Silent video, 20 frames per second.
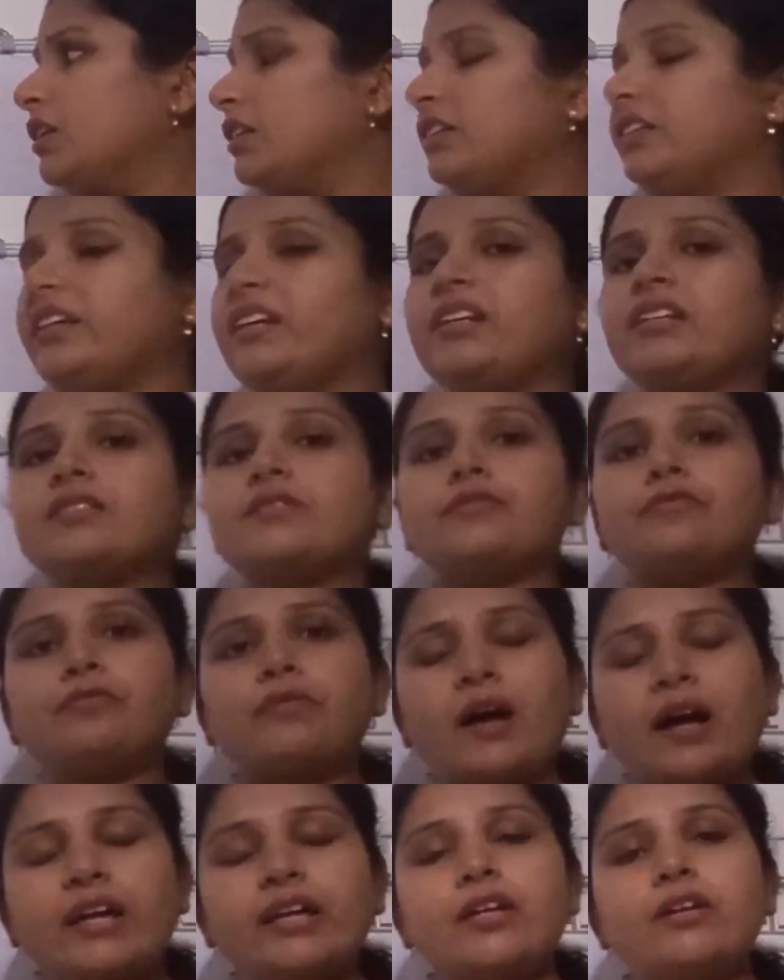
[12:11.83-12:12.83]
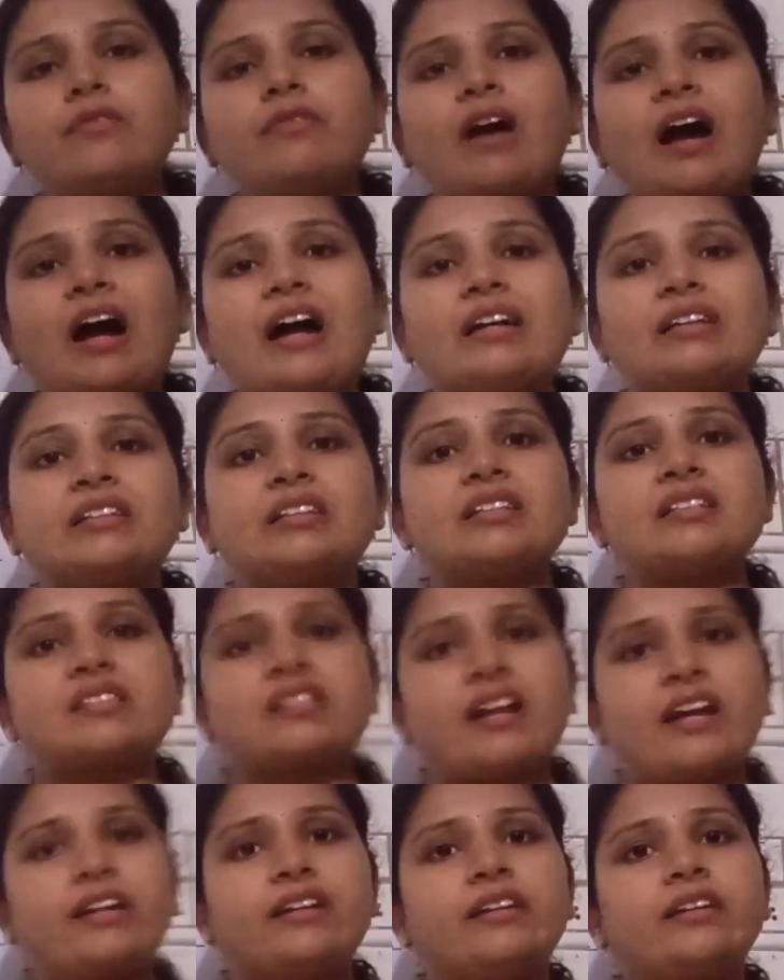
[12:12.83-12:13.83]
These 5 are the
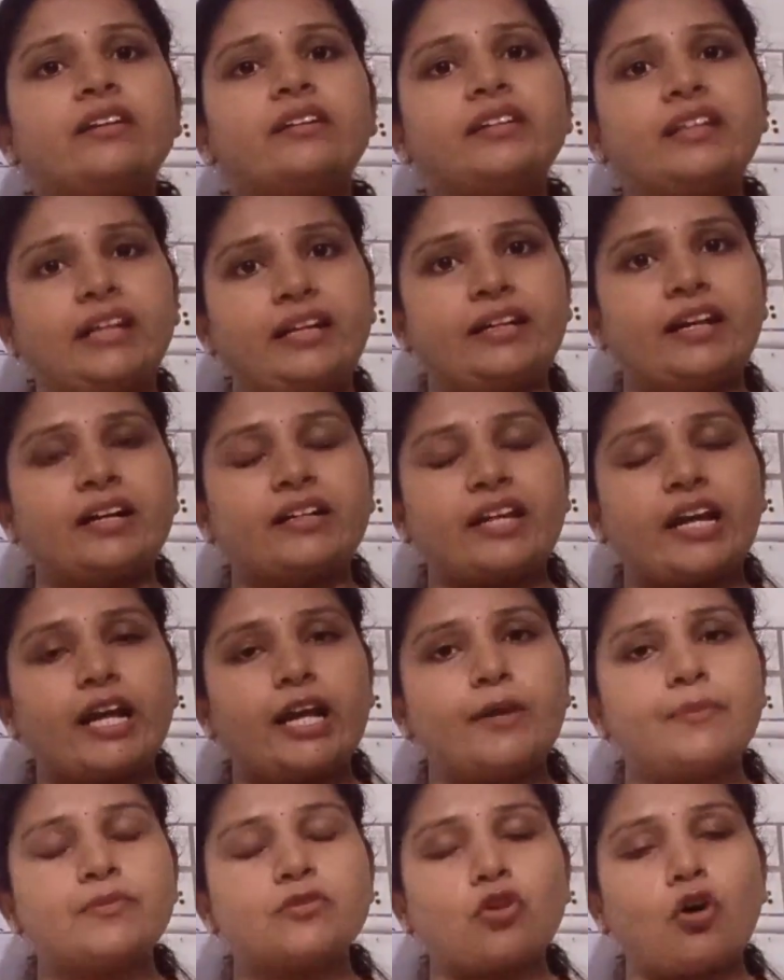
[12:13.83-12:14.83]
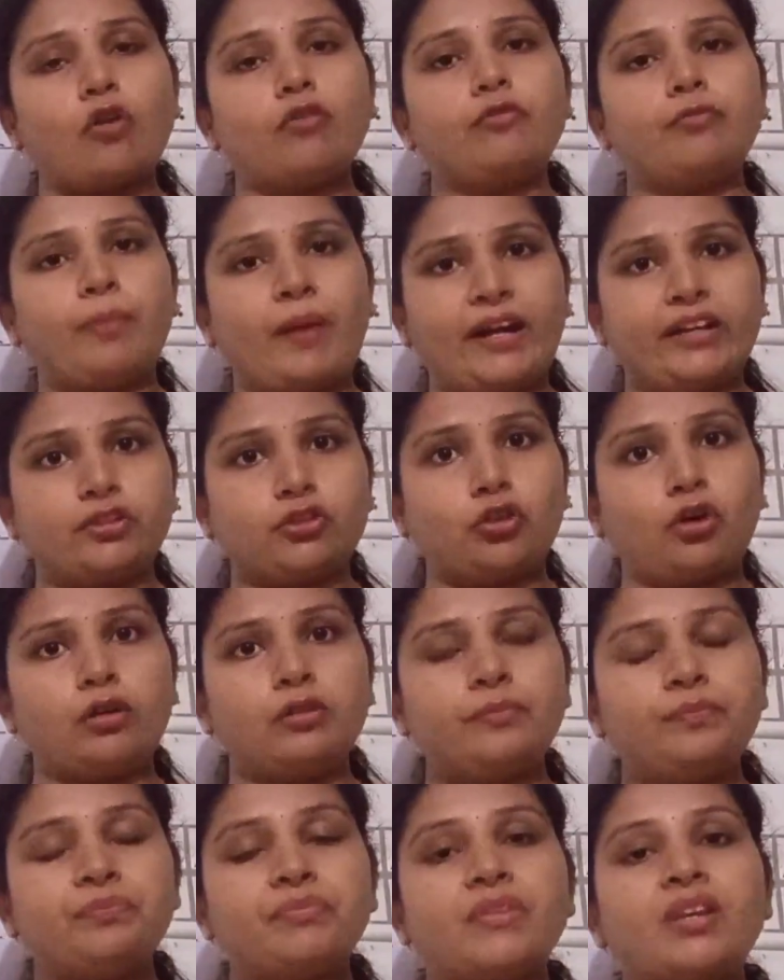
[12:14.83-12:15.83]
standard data types of
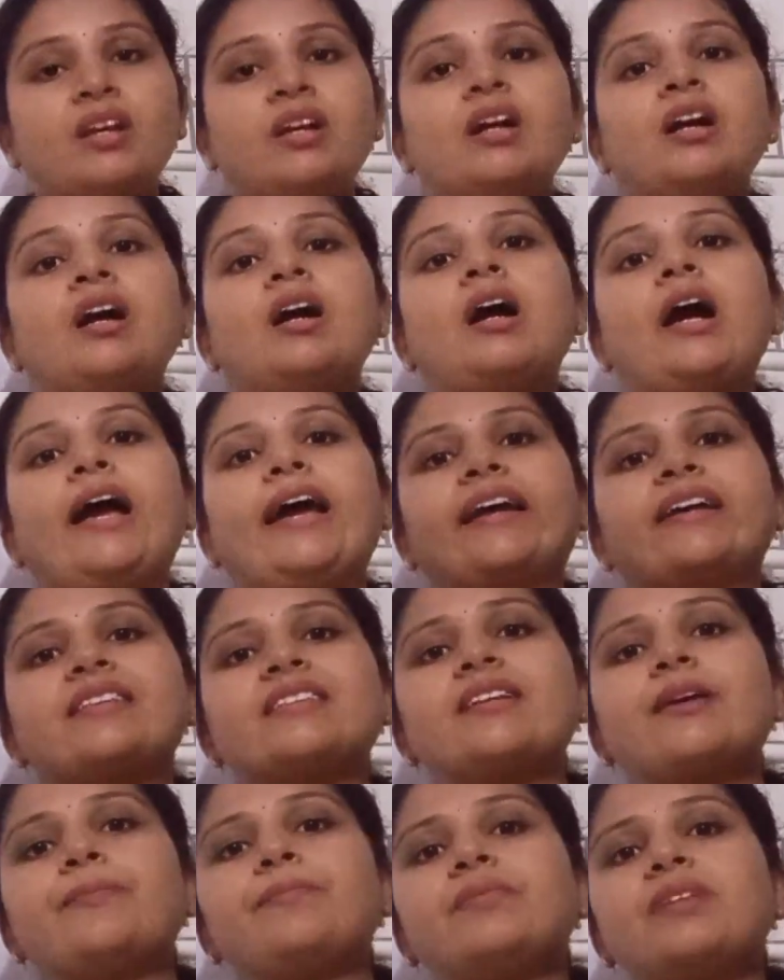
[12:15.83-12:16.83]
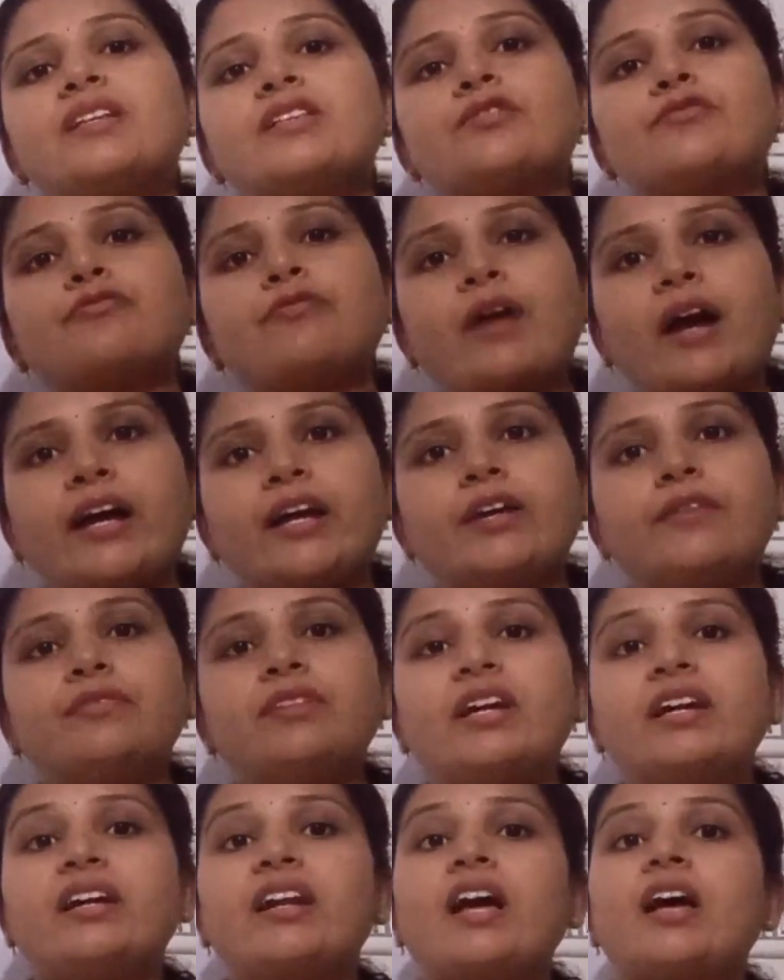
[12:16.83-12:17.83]
Python. Except these 5,
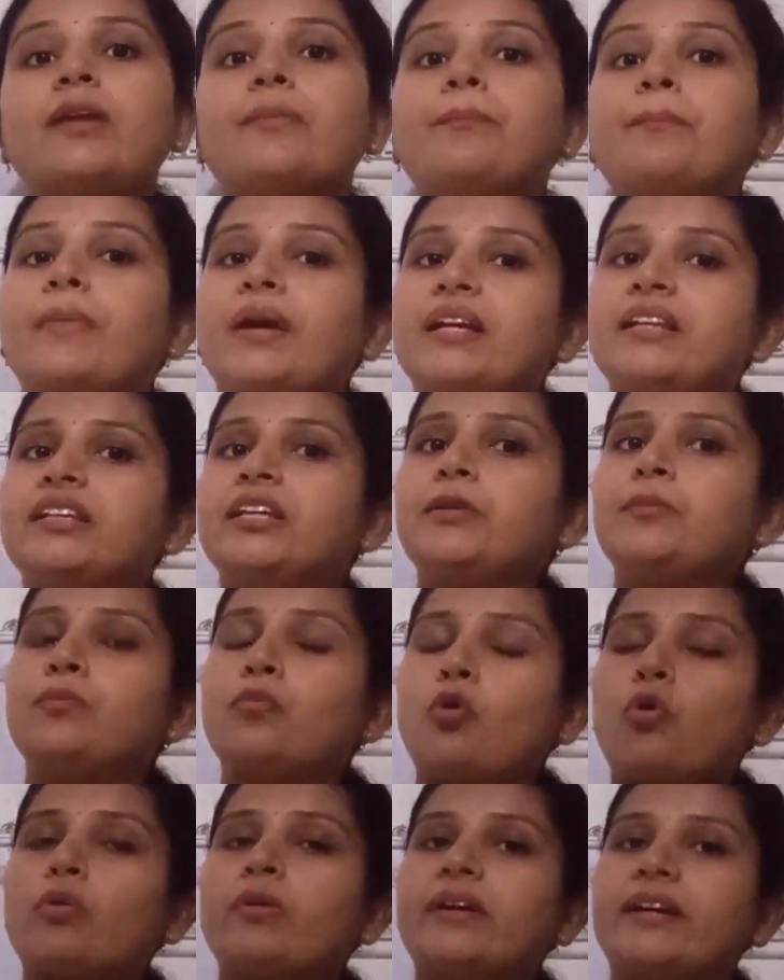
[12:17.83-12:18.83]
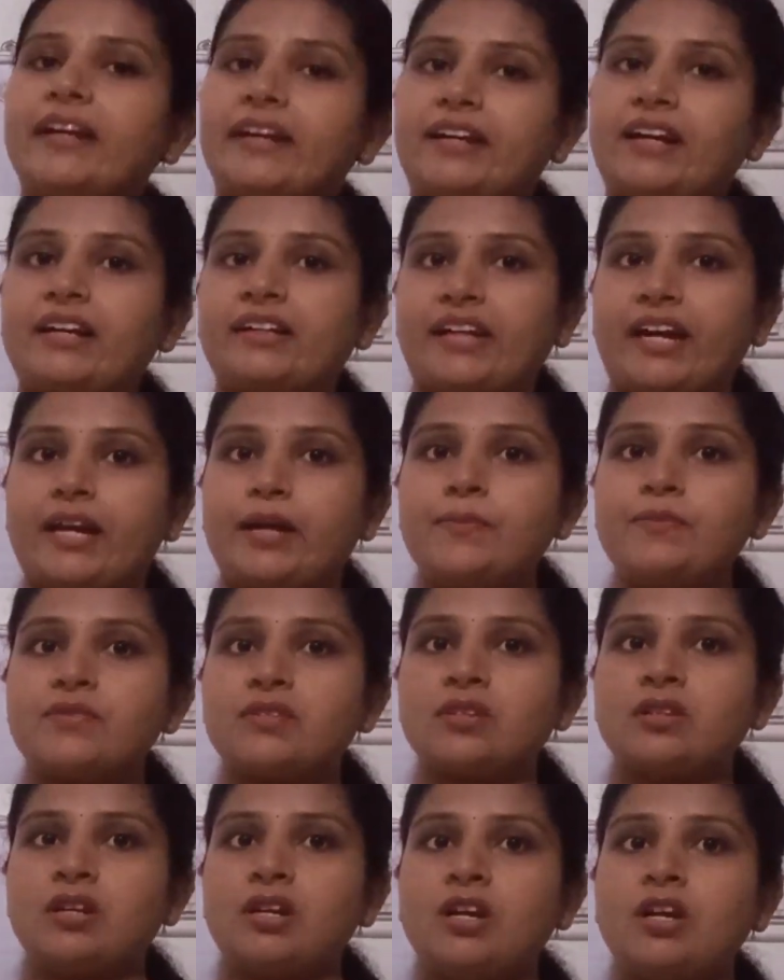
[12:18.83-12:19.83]
there are many more data
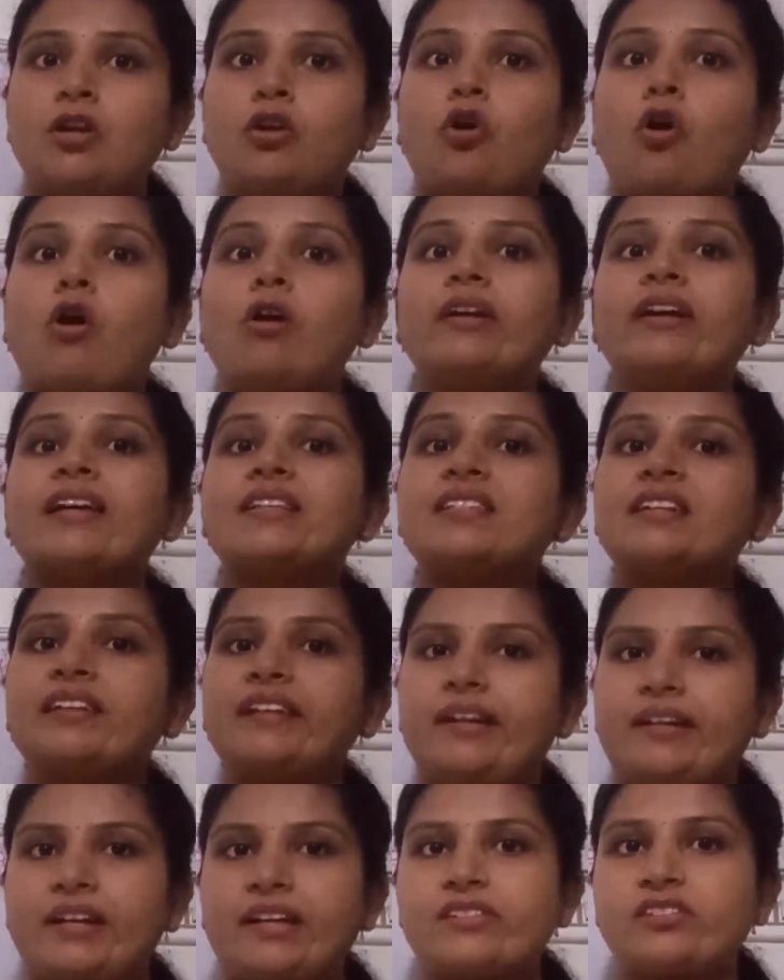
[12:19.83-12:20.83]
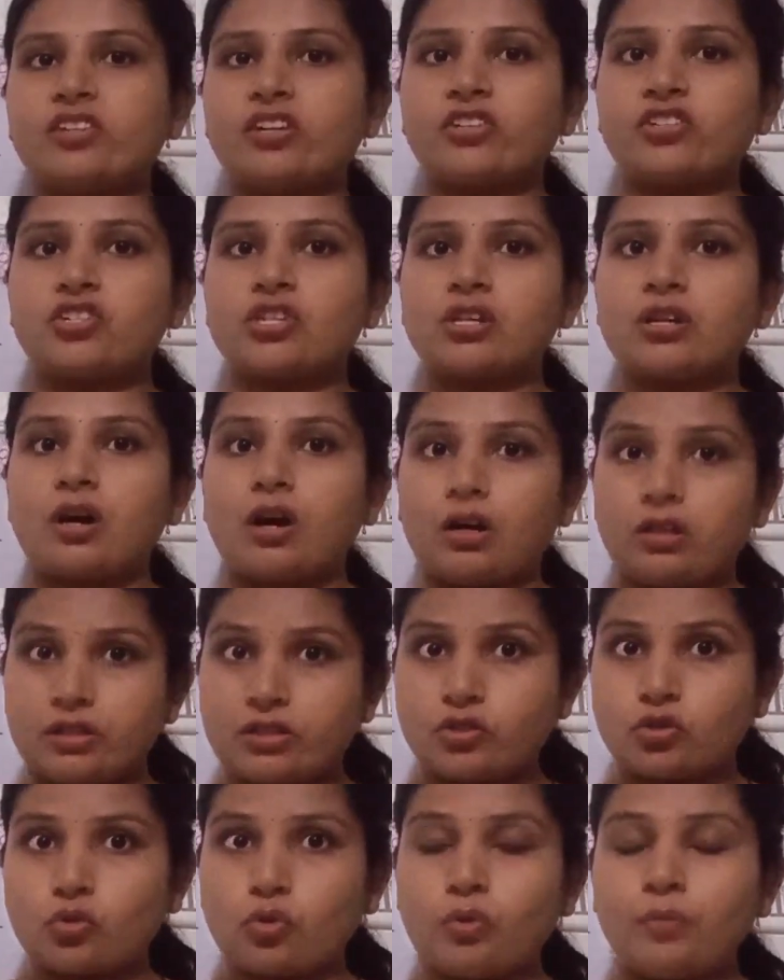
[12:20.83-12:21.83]
types called as a data structure
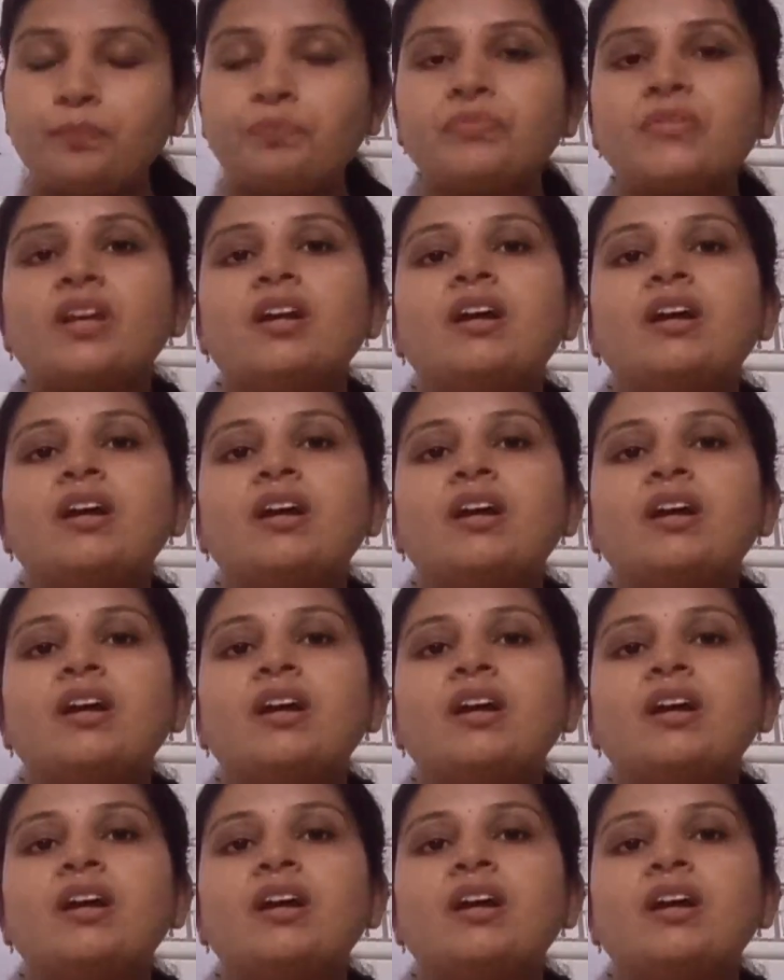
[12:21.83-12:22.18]
also.